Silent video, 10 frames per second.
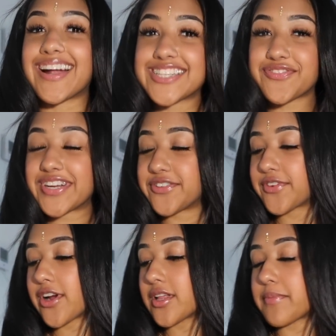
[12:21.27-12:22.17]
I just finished
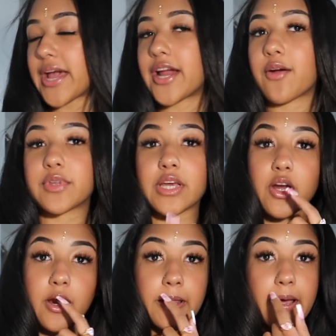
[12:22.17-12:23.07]
curling my hair with the
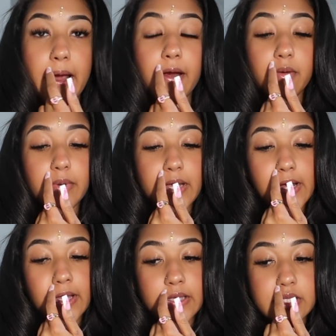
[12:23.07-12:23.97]
curling iron
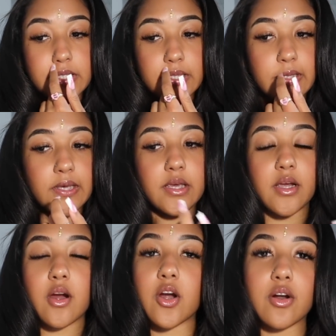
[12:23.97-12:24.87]
because the
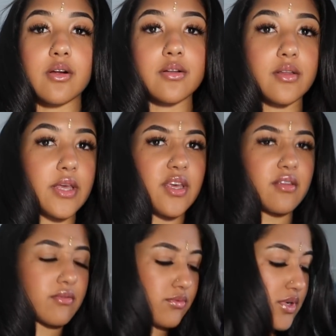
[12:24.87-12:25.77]

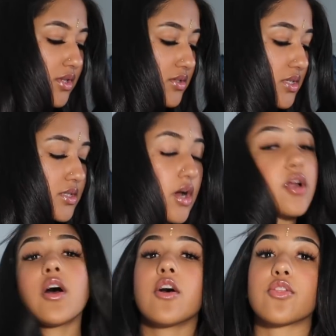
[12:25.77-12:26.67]
curling, what are those things
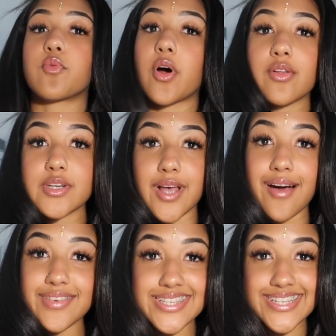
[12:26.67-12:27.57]
called? The rollers
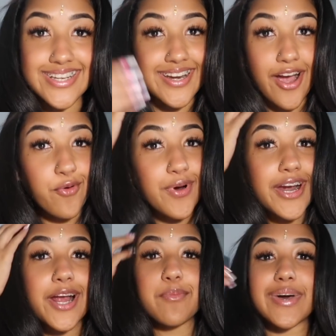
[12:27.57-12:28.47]
obviously did not
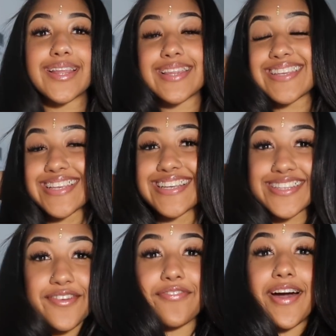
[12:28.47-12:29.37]
work, but this is
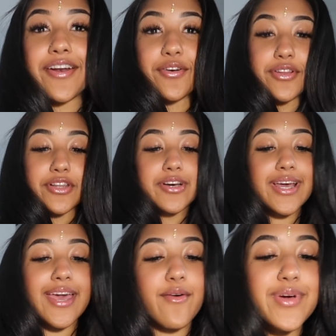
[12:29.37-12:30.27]
the final
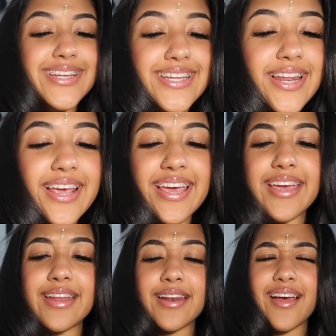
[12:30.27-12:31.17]
look and we did it
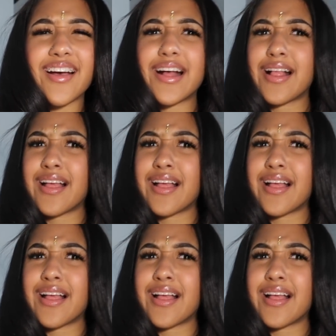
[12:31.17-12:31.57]
in